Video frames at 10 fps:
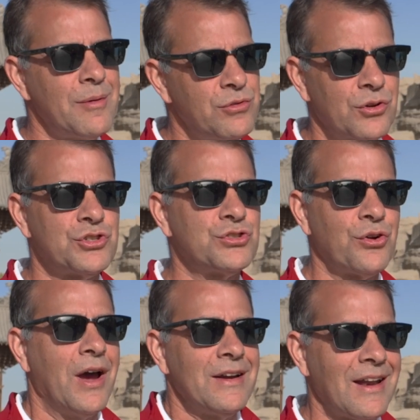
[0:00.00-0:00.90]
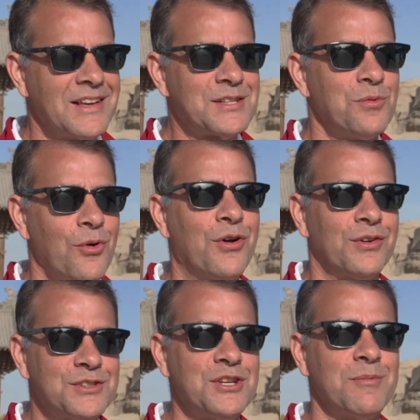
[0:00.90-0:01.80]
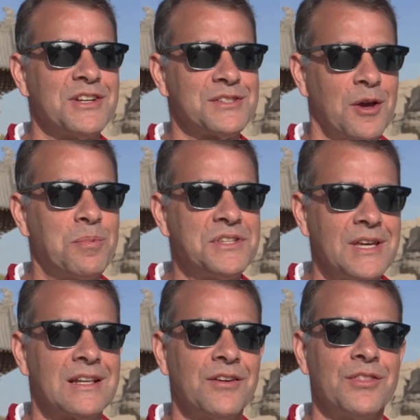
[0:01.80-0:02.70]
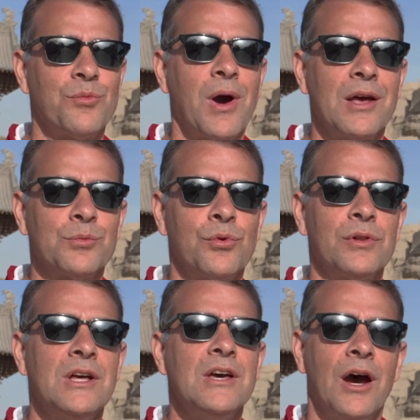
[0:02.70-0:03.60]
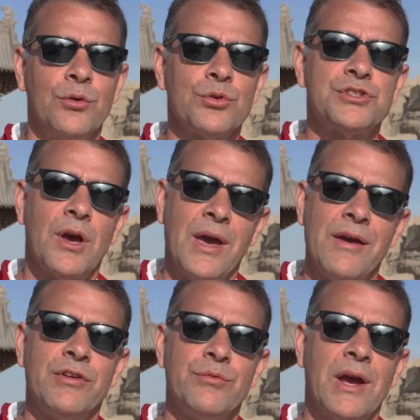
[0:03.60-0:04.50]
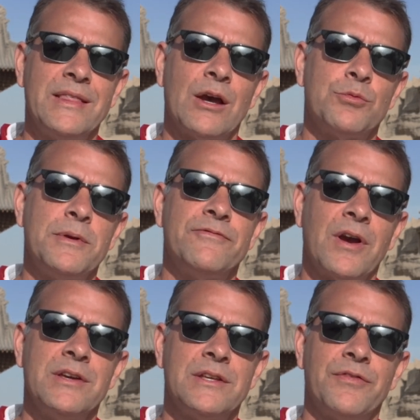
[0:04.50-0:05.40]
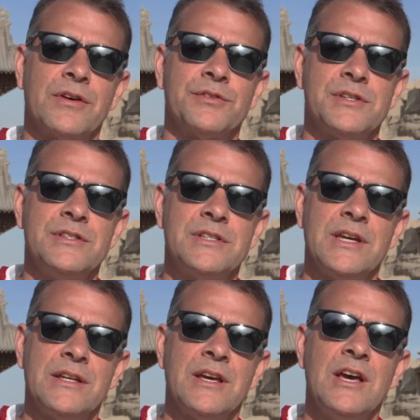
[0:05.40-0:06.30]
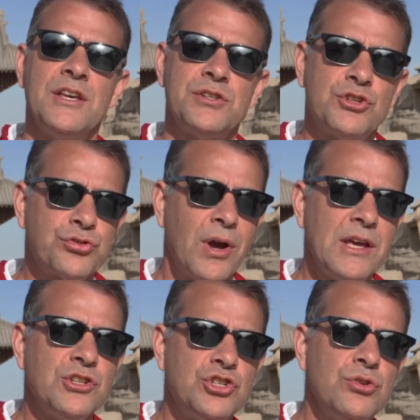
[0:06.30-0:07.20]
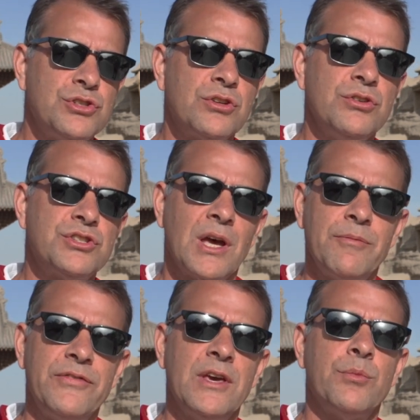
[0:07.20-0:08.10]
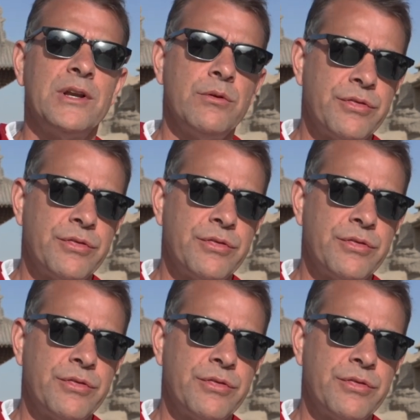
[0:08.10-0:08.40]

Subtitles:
I'm not sure I'd like to walk on too much snow, particularly on the wild wall, and also heavy rain, that would be very difficult indeed. So try and choose a good time of year when you